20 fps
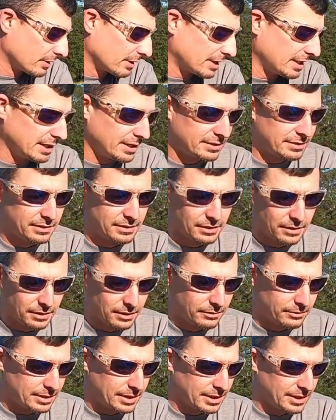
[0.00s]
kit and the
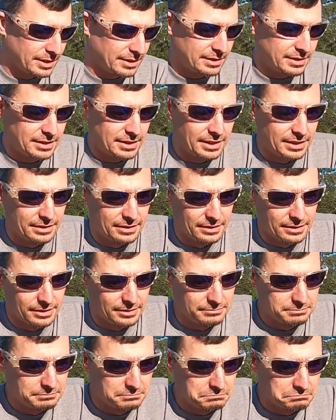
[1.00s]
glow kit, and a